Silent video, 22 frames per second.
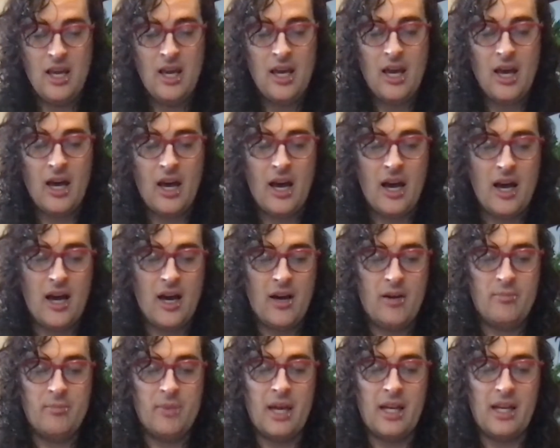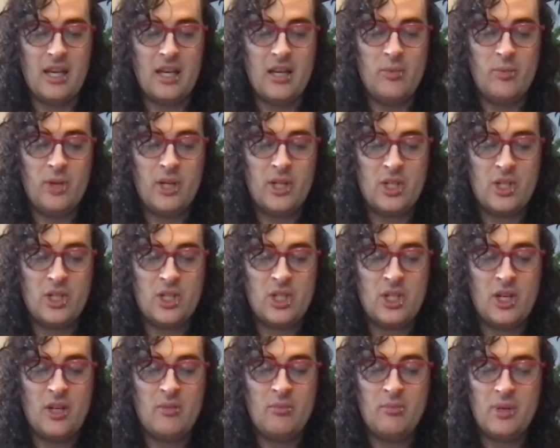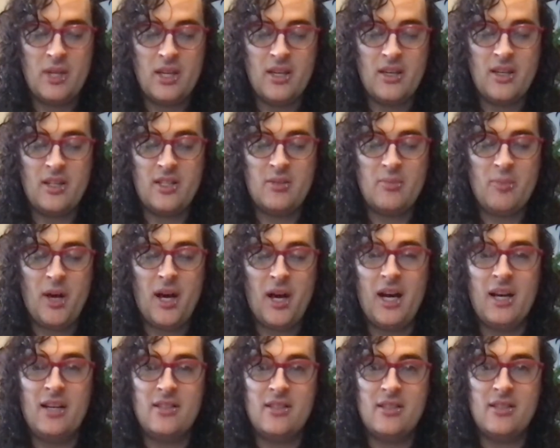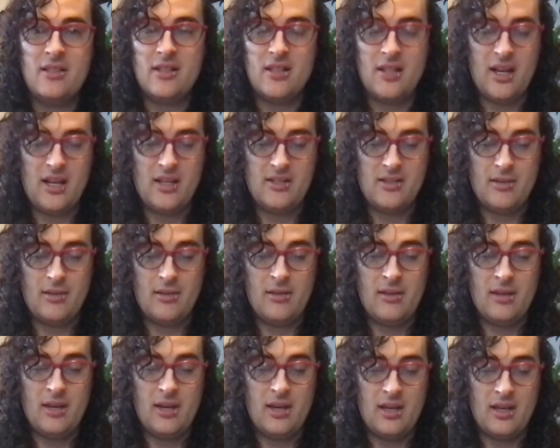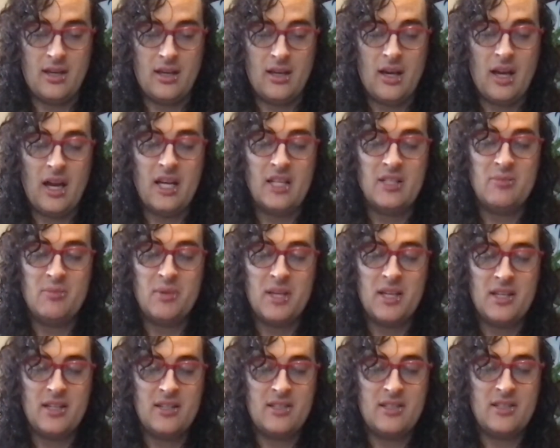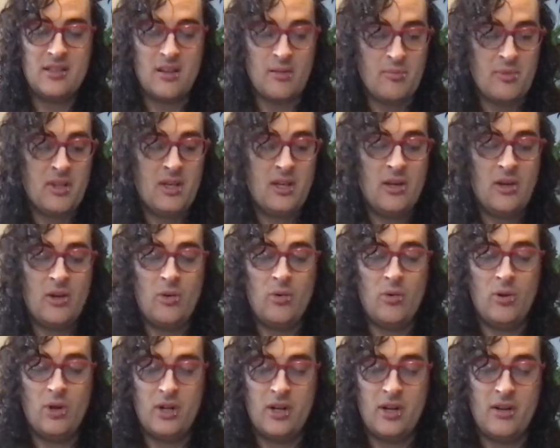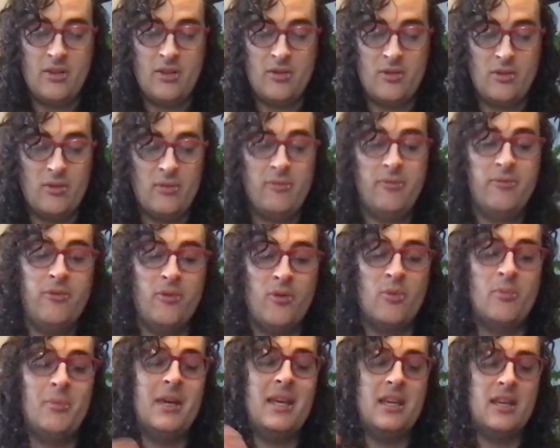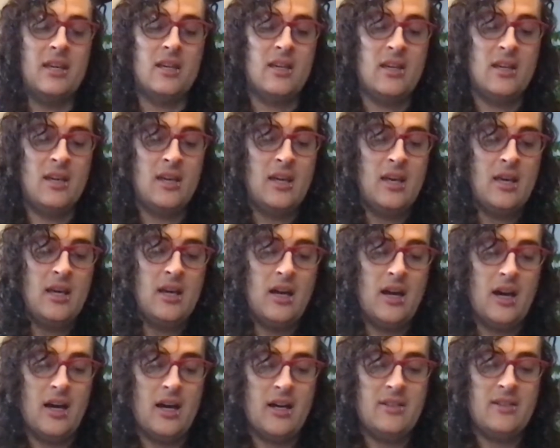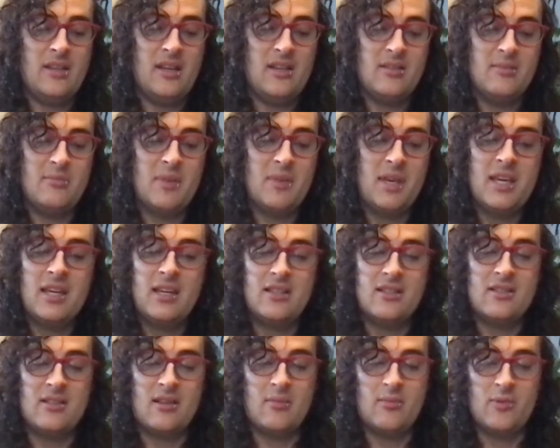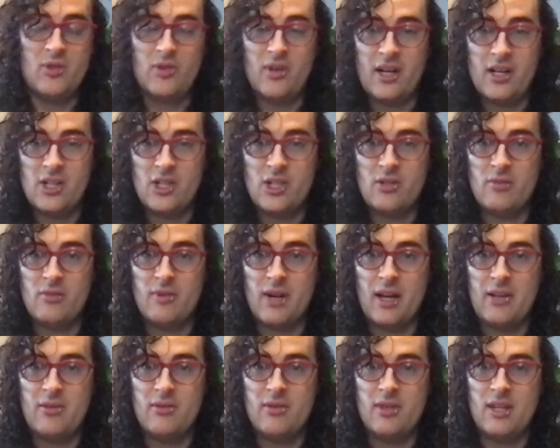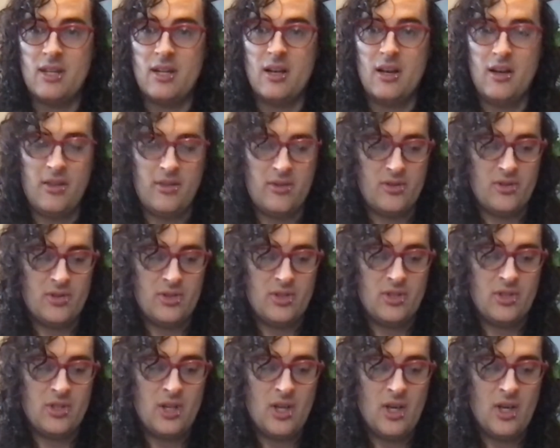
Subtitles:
and in which being is posited as a thing, as being something or another for me, takes me in some direction rather than others.